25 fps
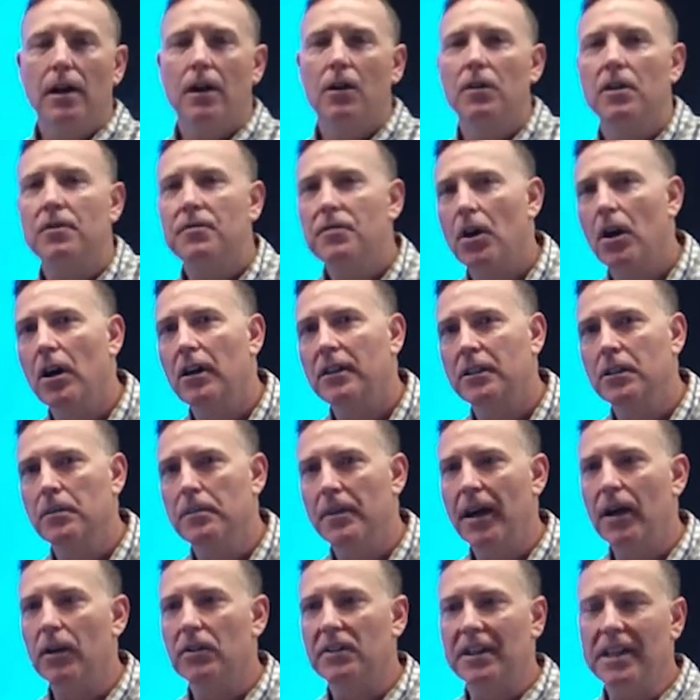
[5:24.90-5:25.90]
We've talked
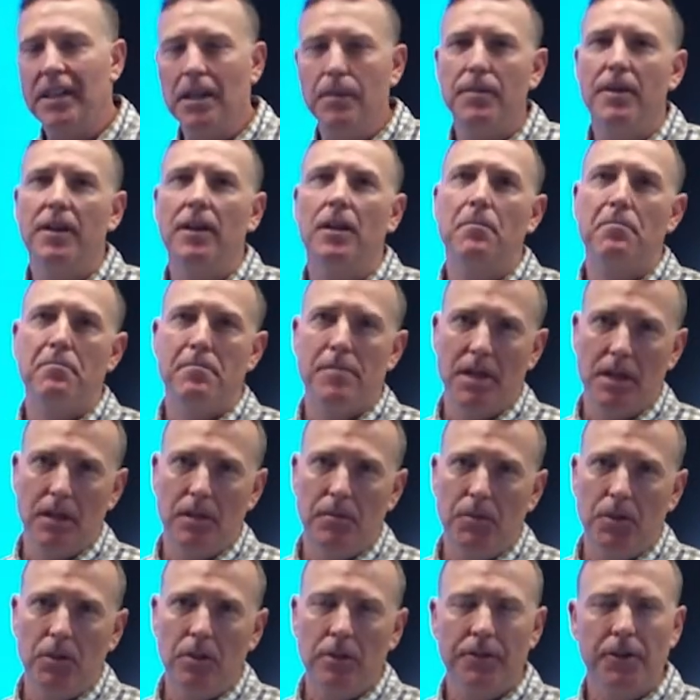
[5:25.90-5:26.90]
about keeping it
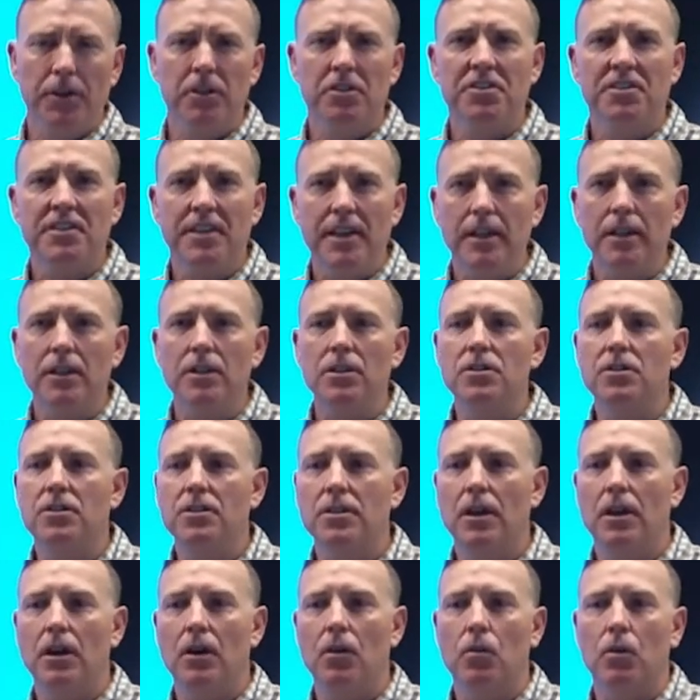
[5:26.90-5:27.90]
minimal. Those things
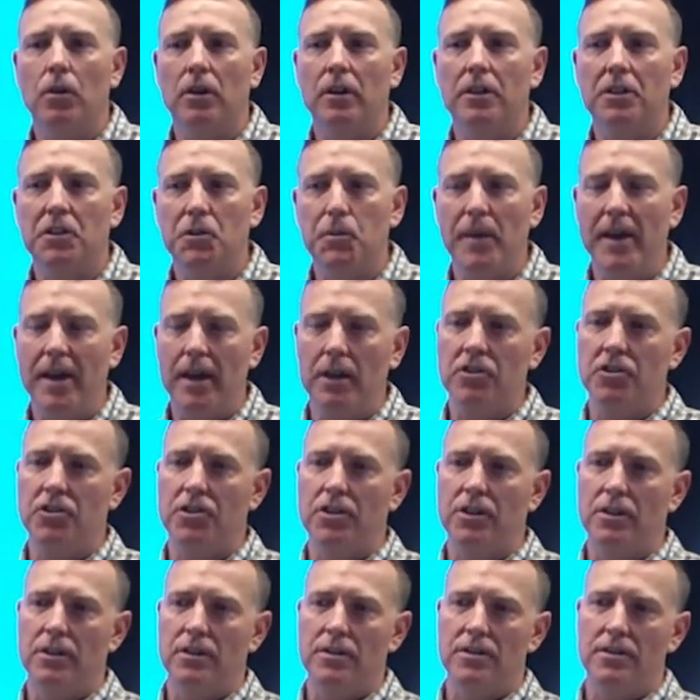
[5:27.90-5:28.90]
were
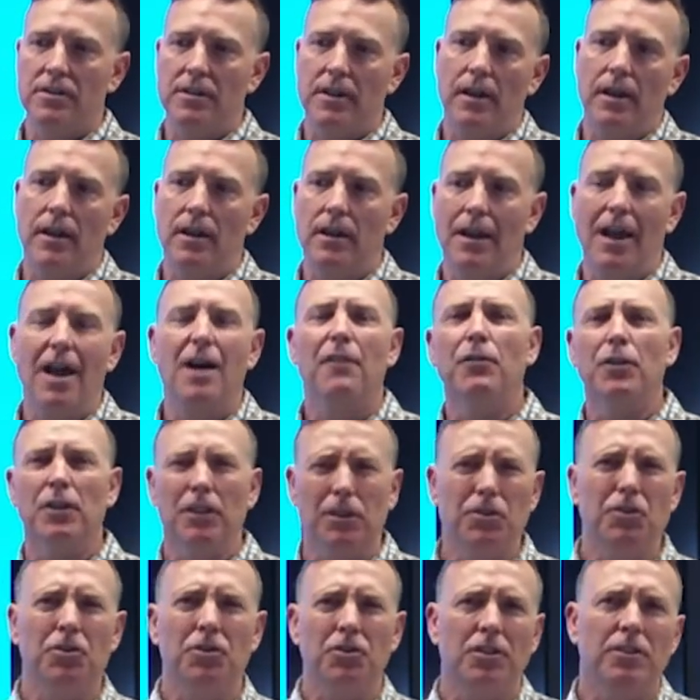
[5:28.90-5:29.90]
expansions and
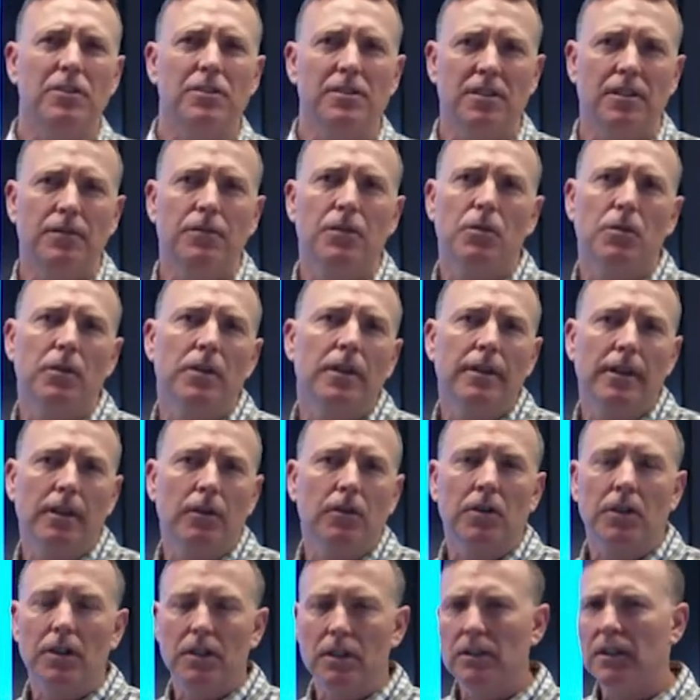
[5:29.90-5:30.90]
evolutions, if you will, that
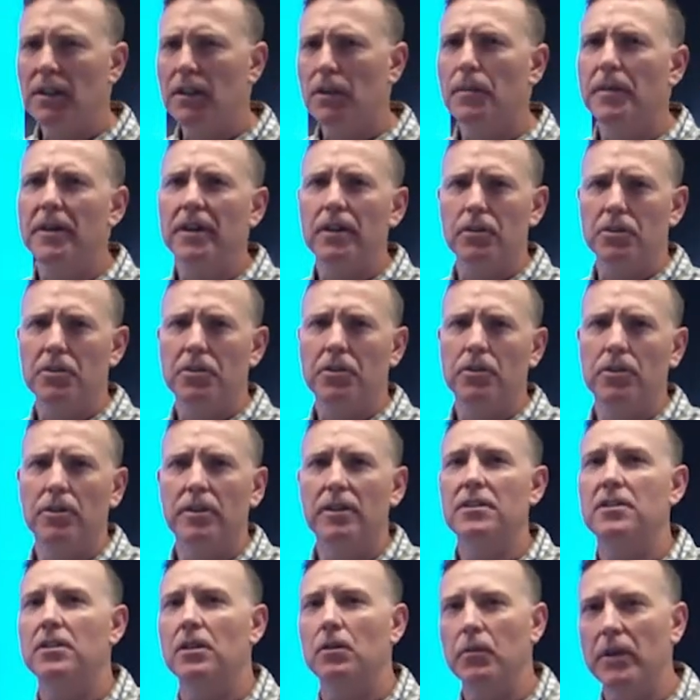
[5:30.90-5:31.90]
were a little bit
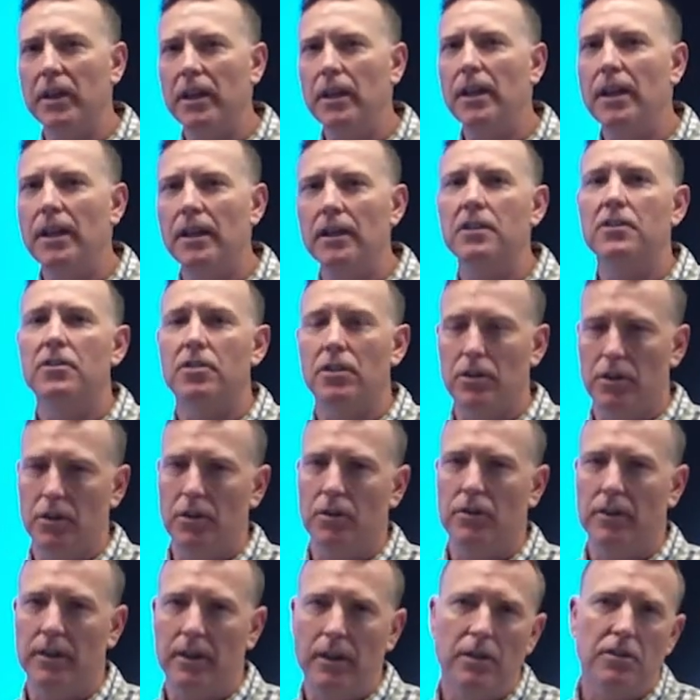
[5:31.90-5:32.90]
gratuitous and we needed to do.
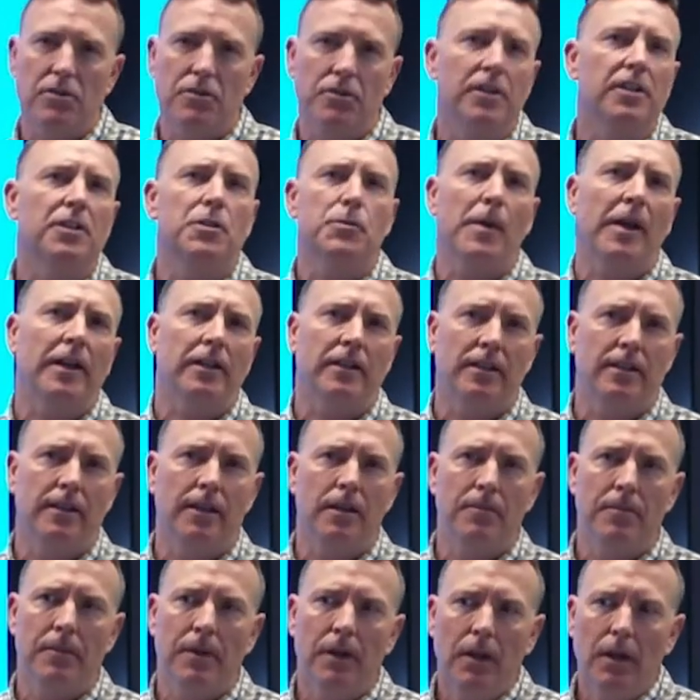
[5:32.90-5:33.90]
The industry expected
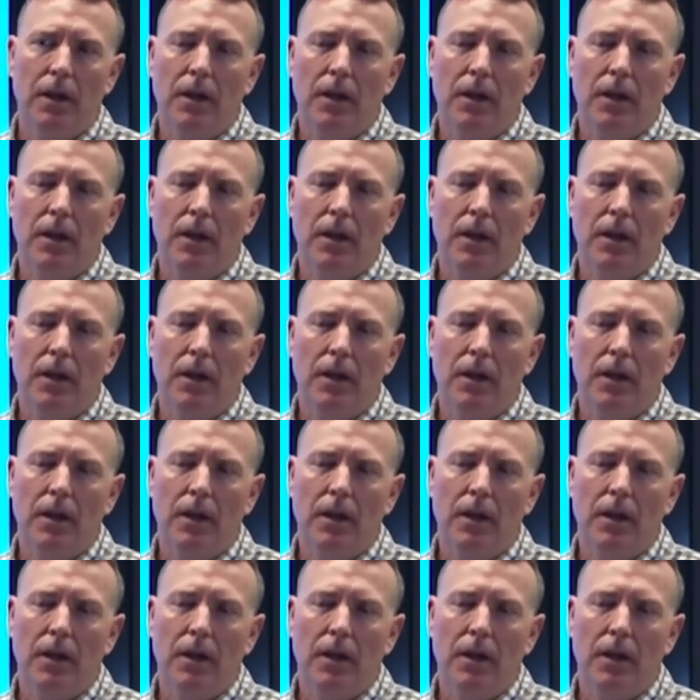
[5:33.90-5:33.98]
them.